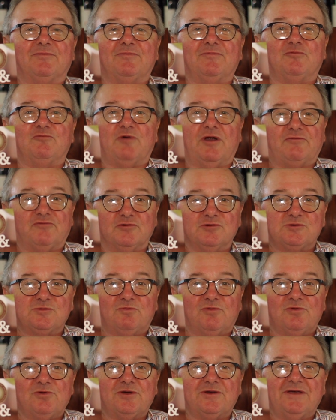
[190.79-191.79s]
reference
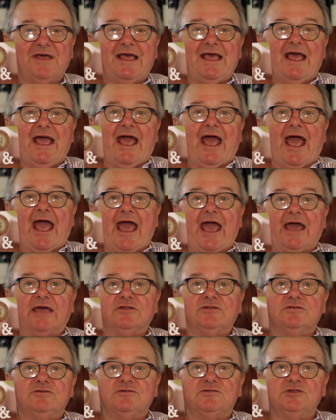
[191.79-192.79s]
book,
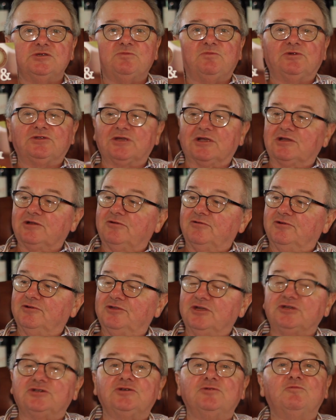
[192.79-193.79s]
and this particular
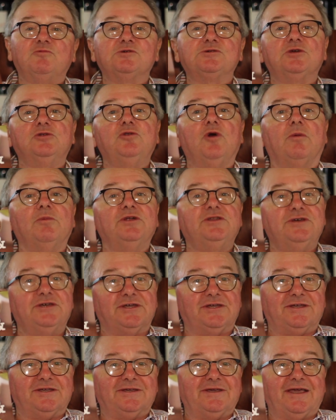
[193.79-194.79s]
edition was a
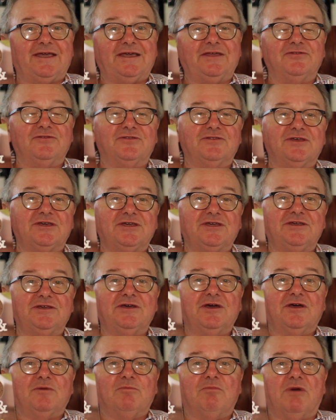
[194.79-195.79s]
nominee in the
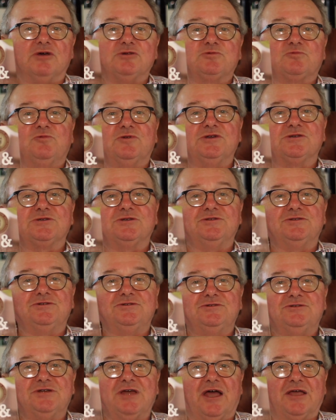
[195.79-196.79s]
most recent
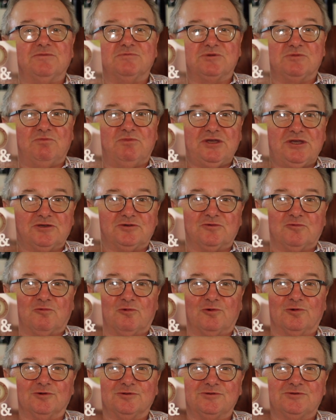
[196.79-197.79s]
James Beard
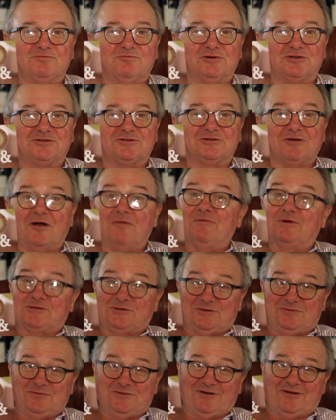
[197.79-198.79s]
Awards, which I
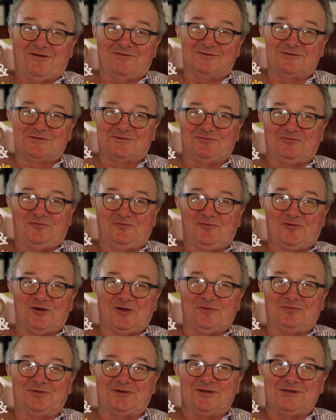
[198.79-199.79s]
must admit I was
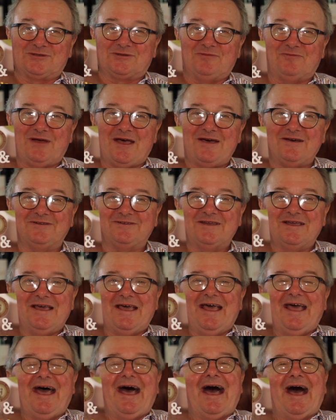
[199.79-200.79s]
very pleased about.
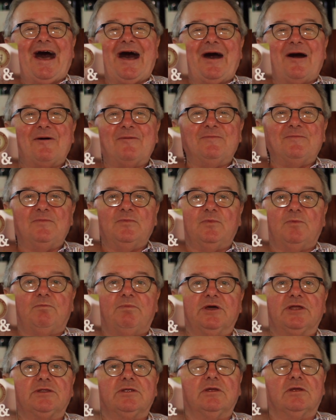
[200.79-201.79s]

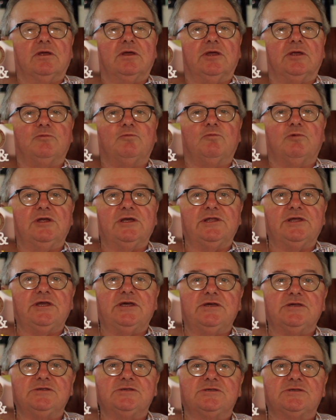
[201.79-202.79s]
But it
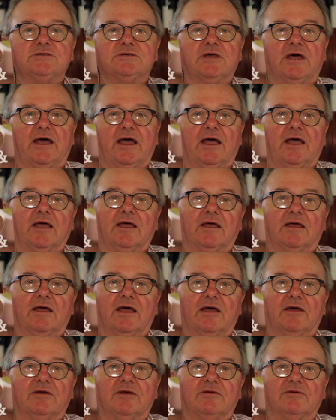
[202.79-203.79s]
really is
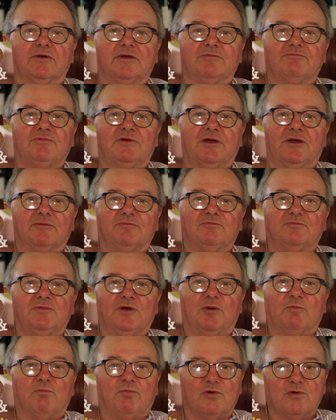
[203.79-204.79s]

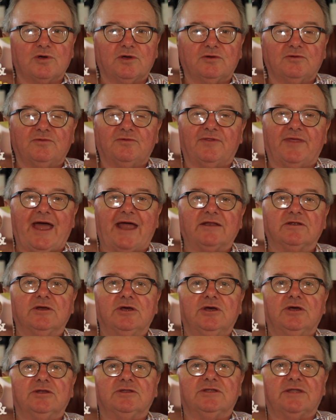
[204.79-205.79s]
a book that
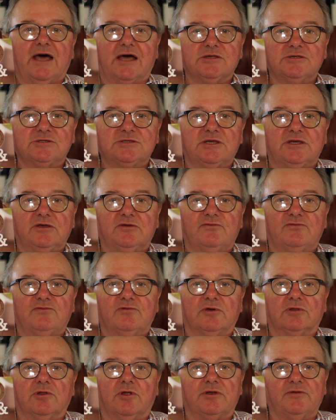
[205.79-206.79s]
does give
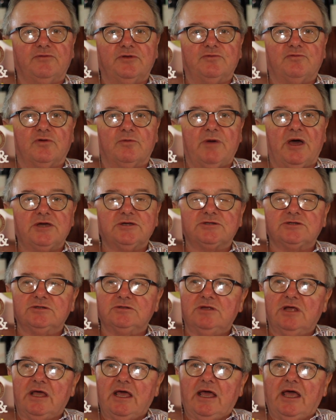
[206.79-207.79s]
a lot of
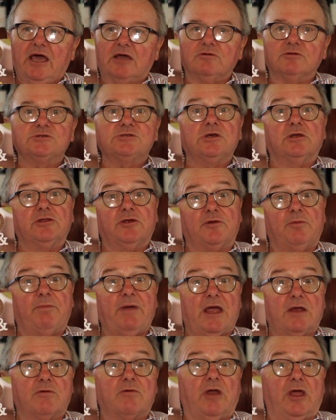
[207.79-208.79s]
information and also a lot of
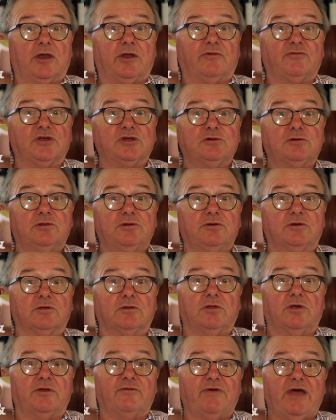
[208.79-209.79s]
background. I've included a
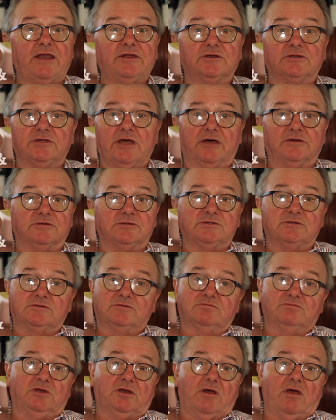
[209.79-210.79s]
lot of
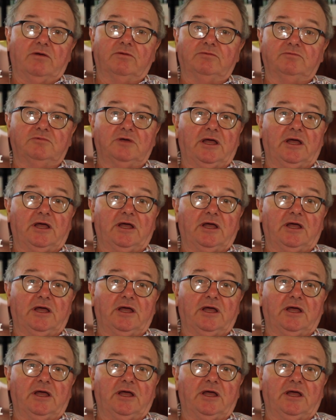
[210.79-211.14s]
anecdotes. You know,